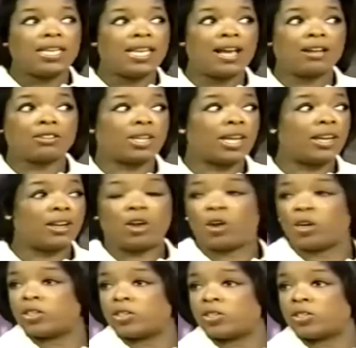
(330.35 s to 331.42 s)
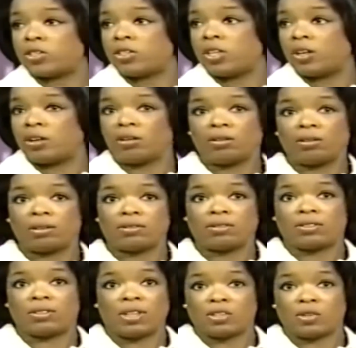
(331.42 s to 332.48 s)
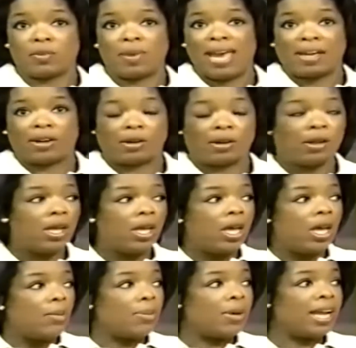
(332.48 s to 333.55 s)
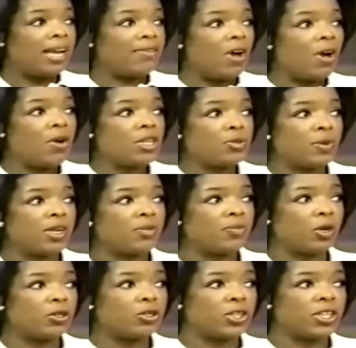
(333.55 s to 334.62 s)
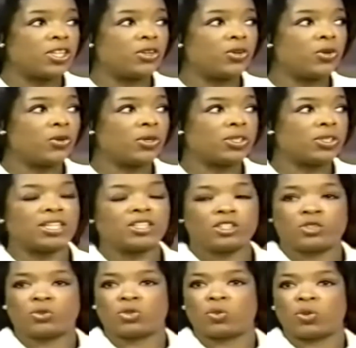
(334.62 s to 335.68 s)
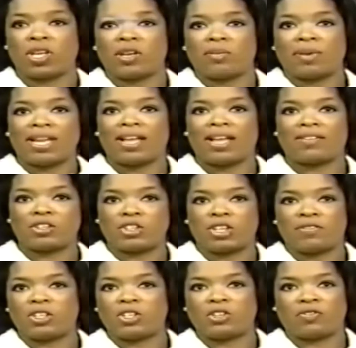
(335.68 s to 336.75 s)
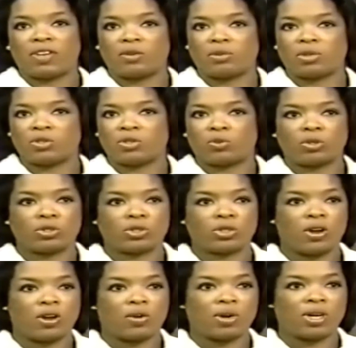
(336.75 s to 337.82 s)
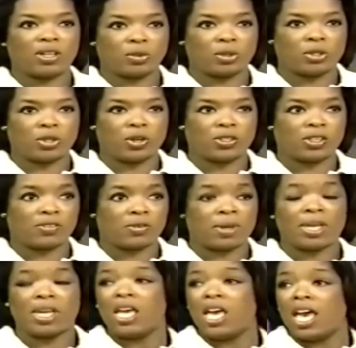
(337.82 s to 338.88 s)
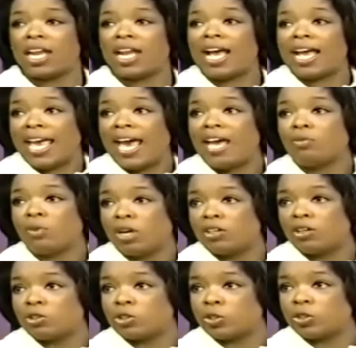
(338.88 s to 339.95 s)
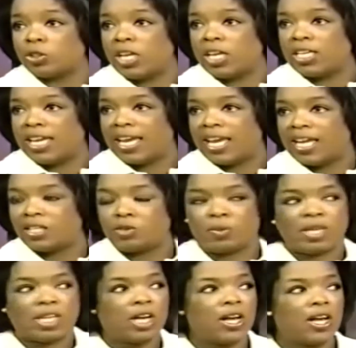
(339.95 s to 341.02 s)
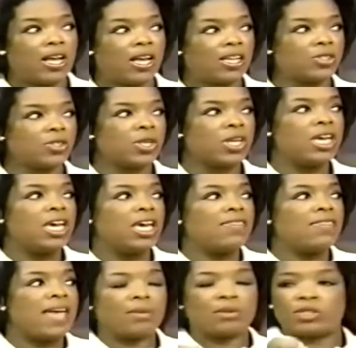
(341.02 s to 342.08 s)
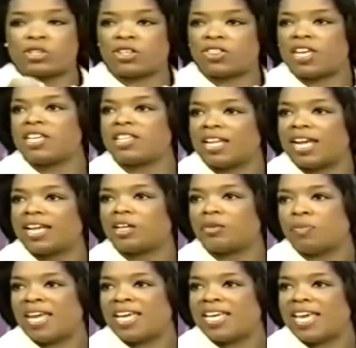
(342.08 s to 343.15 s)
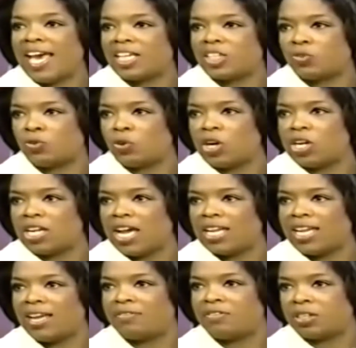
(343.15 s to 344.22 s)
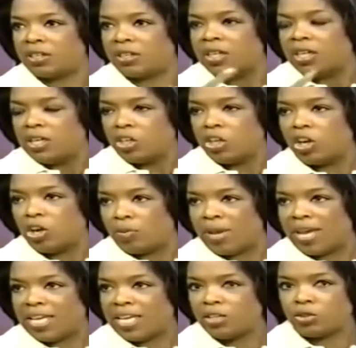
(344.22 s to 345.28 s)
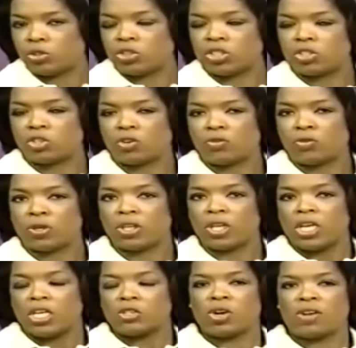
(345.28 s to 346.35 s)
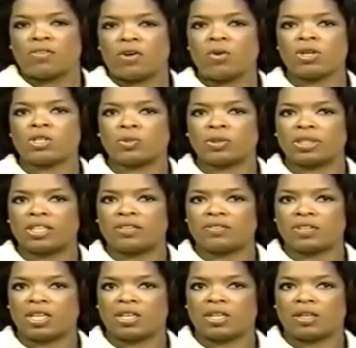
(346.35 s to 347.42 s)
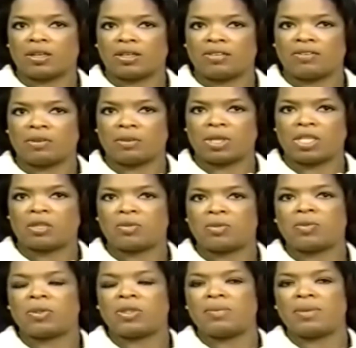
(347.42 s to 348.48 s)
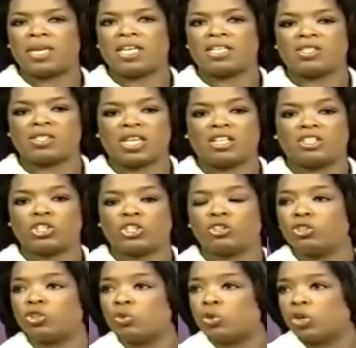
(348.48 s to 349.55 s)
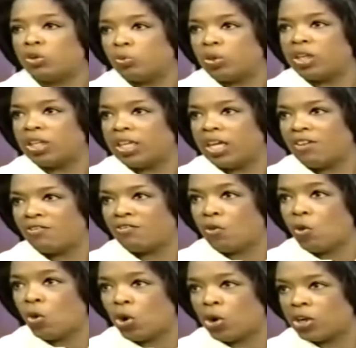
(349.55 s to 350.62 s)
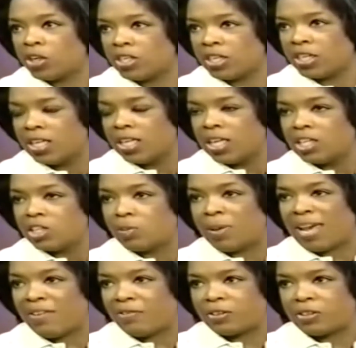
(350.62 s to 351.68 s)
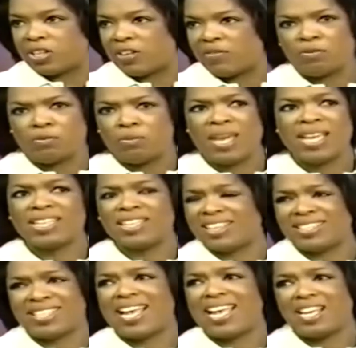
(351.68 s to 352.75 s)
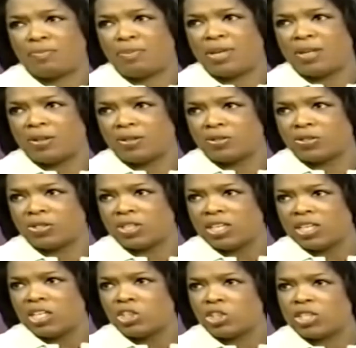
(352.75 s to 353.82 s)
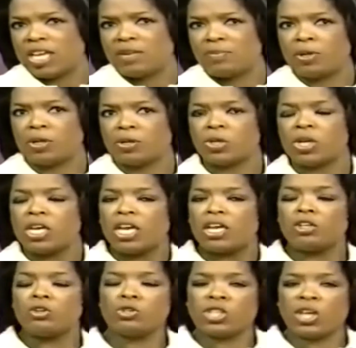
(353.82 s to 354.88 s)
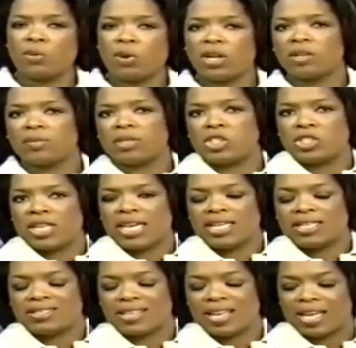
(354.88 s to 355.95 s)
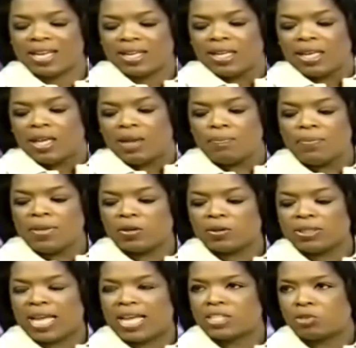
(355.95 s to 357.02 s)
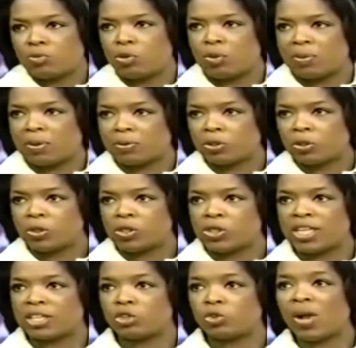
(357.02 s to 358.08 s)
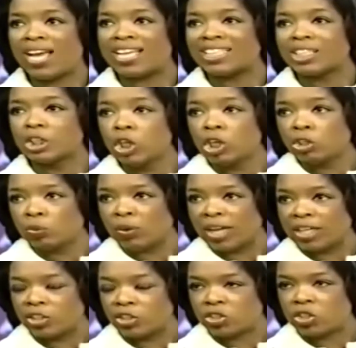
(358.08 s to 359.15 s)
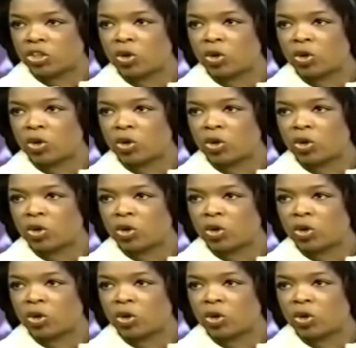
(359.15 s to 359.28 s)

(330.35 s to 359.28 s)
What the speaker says: Now it's kind of hard to see, it doesn't matter. But I've always been a person who, because I just was reading about how the Chevy Chevette was the worst car, one of the worst cars ever made, and I had one of those little tin cans because that was the thing that I could pay cash for and not have to, you know, pay interest and so forth. So I've always believed in living beneath the means until you could really afford to pay for stuff, mainly because I hate bills. Just hate bills. And you say one of the mistakes that middle class and poor people do is they try to look rich.